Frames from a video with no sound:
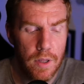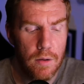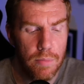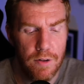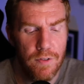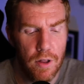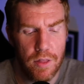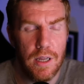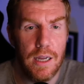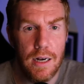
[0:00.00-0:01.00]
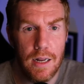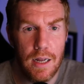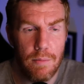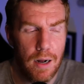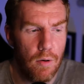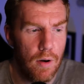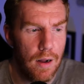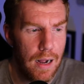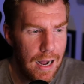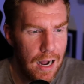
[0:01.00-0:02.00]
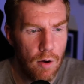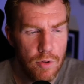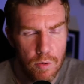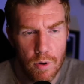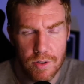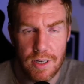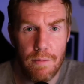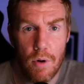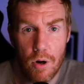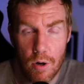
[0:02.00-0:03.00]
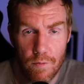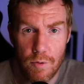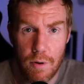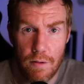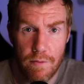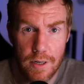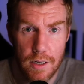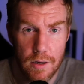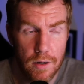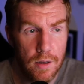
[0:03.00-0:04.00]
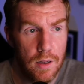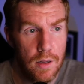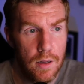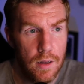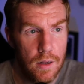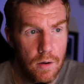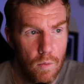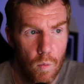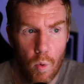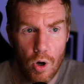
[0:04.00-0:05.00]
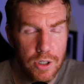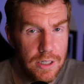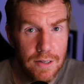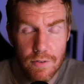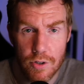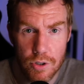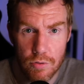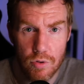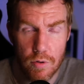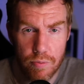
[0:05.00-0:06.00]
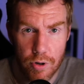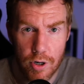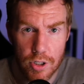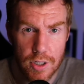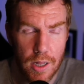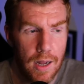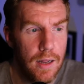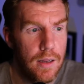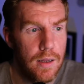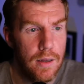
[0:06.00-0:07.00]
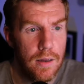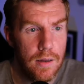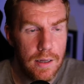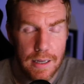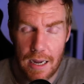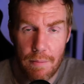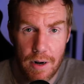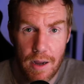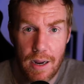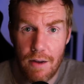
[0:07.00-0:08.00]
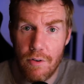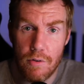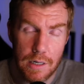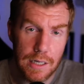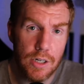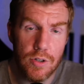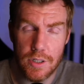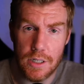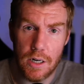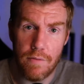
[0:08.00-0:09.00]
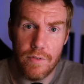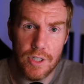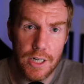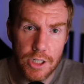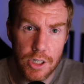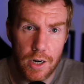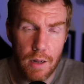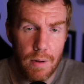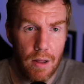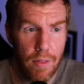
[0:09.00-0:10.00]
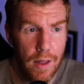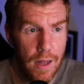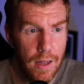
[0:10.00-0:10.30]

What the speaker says: But if you're thinking about how you want to get more comfortable on video, what you'd even do to approach that, Cam and I have a really interesting conversation about that.